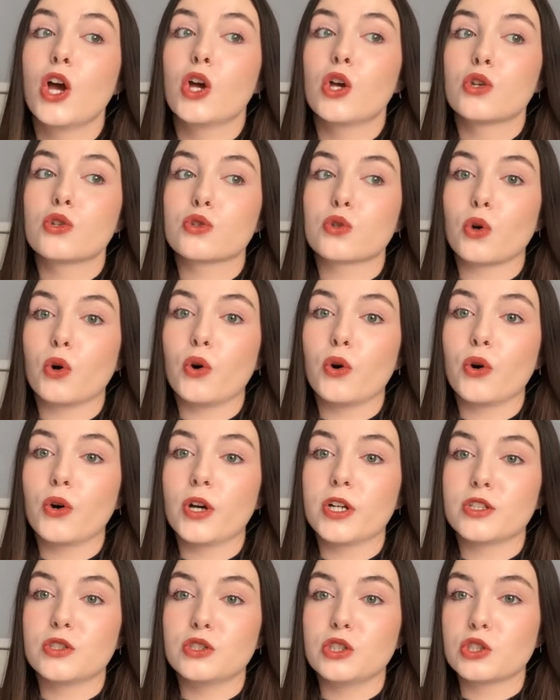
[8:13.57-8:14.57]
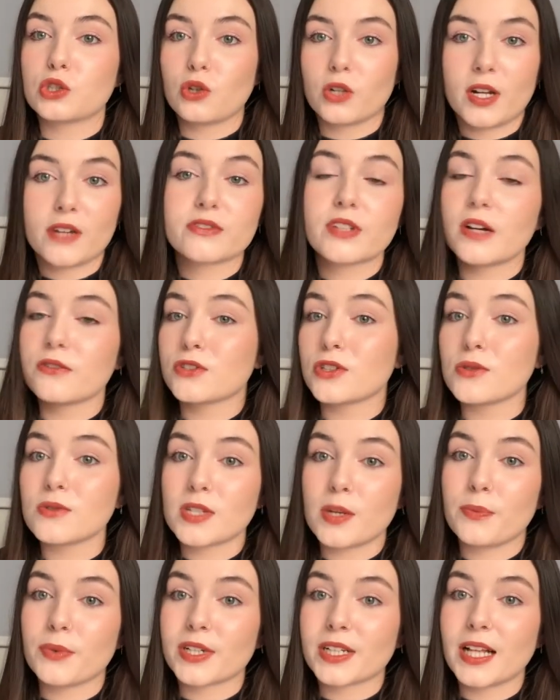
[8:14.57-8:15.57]
So you don't have to have 2
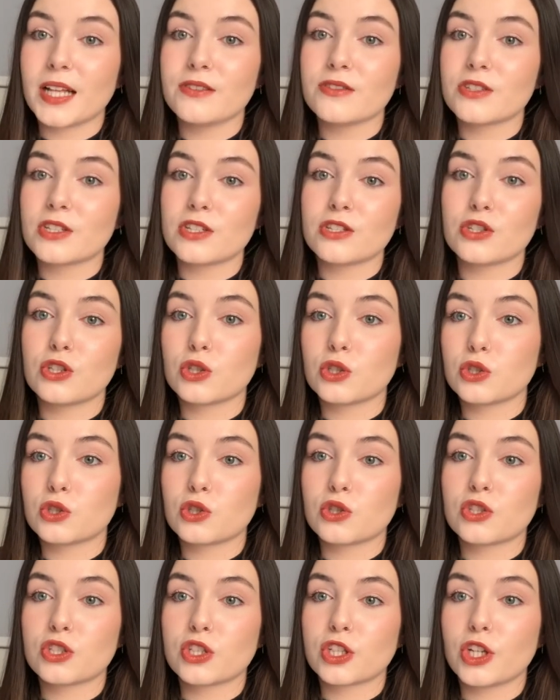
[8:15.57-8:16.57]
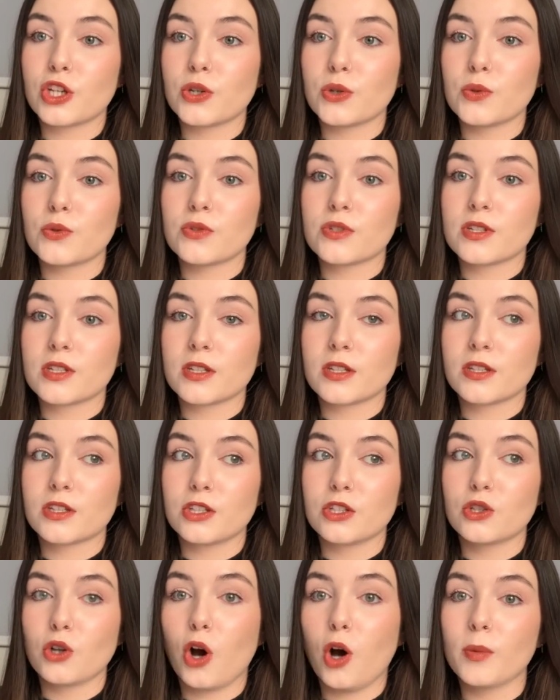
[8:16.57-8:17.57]
separate cleansers. You could just use your
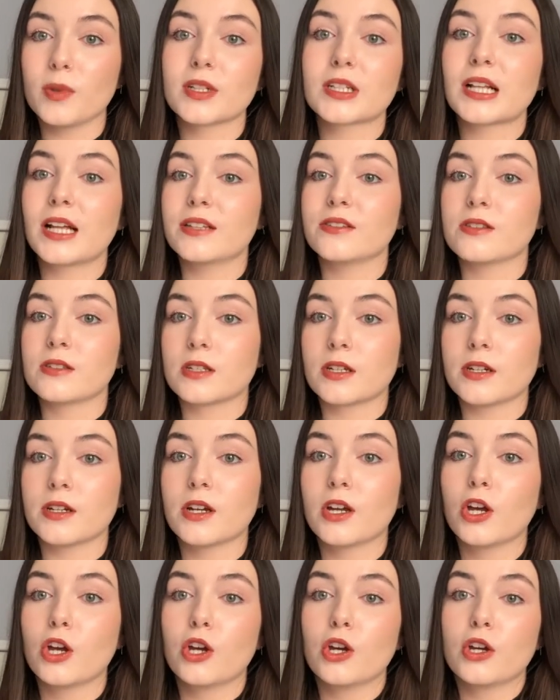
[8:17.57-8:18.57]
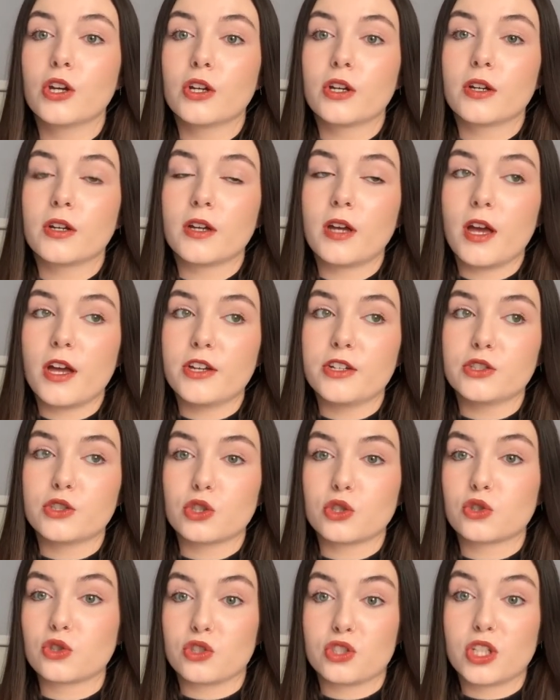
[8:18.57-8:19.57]
normal cleanser and
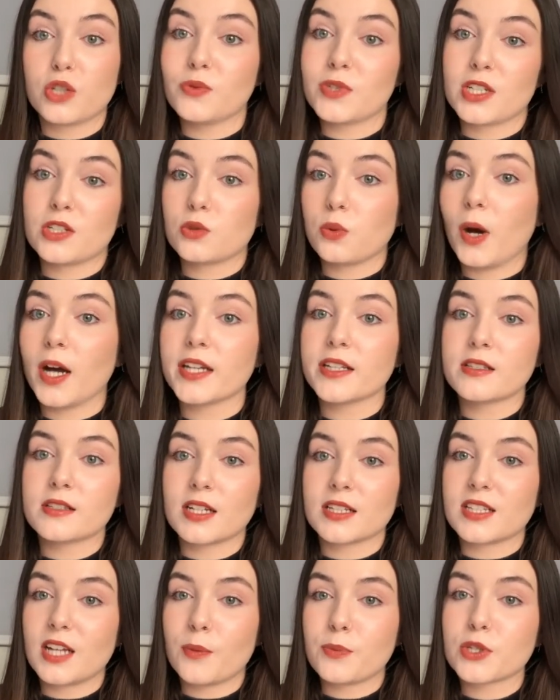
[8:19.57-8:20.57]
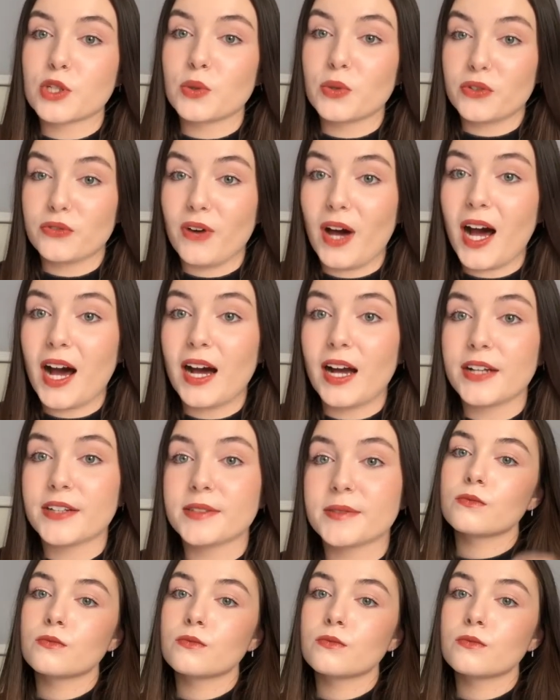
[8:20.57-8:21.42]
just use it twice. That's absolutely fine.